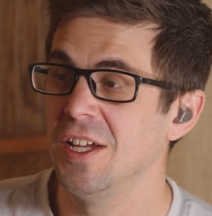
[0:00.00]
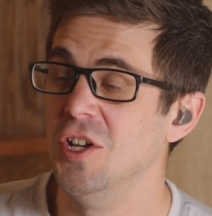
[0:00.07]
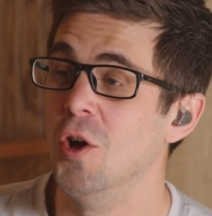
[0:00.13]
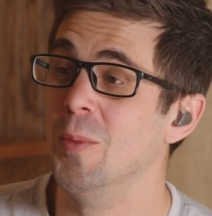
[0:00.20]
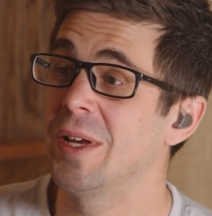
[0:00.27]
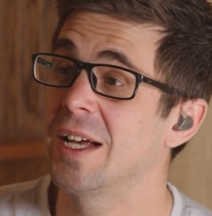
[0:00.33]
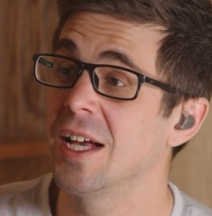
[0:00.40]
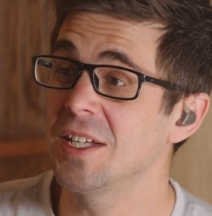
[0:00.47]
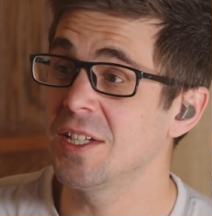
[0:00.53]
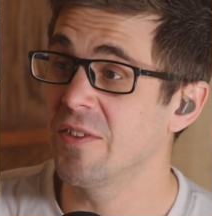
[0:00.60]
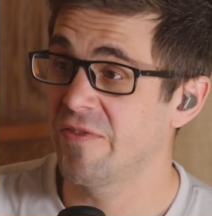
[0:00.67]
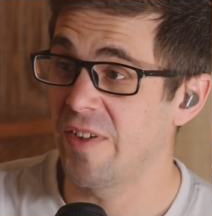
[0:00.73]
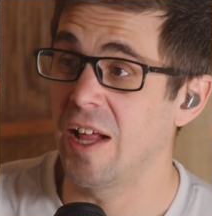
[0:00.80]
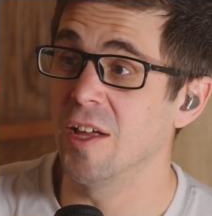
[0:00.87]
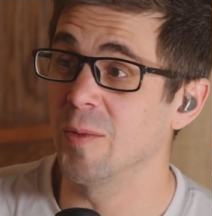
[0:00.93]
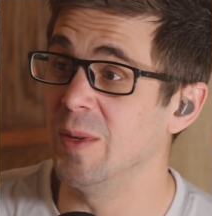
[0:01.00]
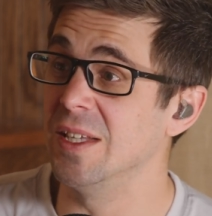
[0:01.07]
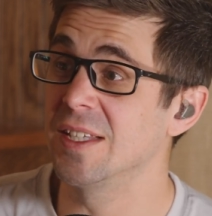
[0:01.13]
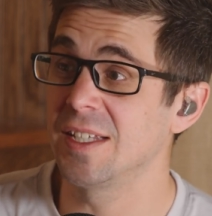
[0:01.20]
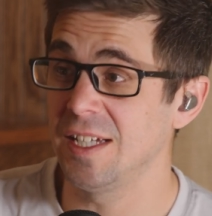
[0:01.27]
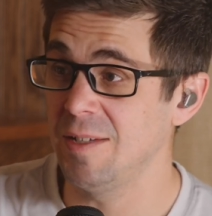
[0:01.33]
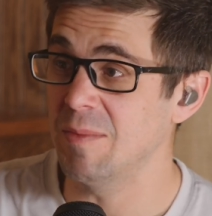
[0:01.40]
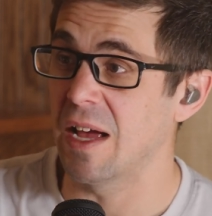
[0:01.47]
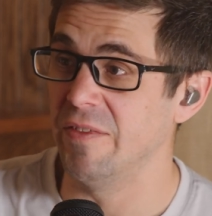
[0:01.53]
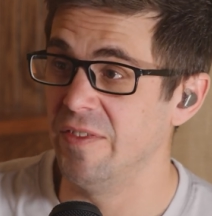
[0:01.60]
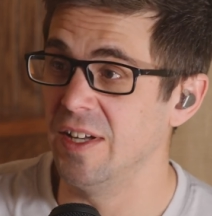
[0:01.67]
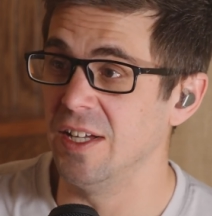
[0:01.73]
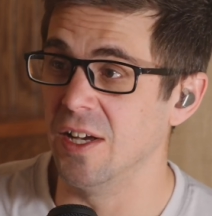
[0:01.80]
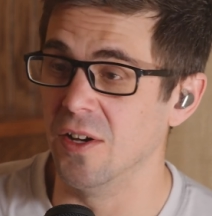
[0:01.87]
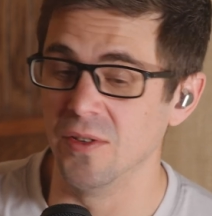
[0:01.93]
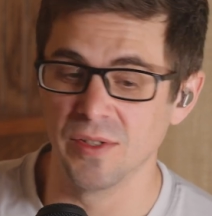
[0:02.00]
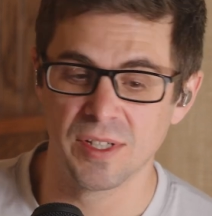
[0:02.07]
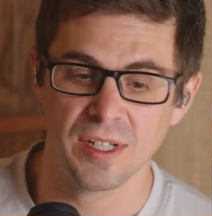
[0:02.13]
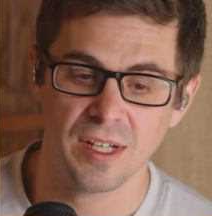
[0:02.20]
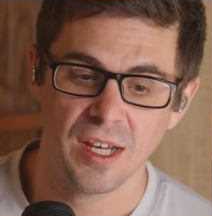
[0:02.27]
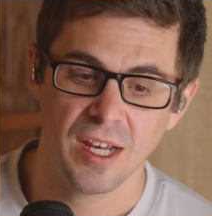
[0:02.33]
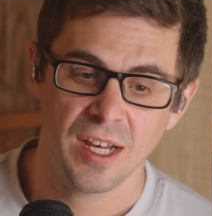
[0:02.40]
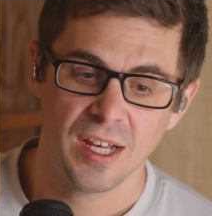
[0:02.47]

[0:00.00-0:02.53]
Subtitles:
Because they're following me and seen my videos.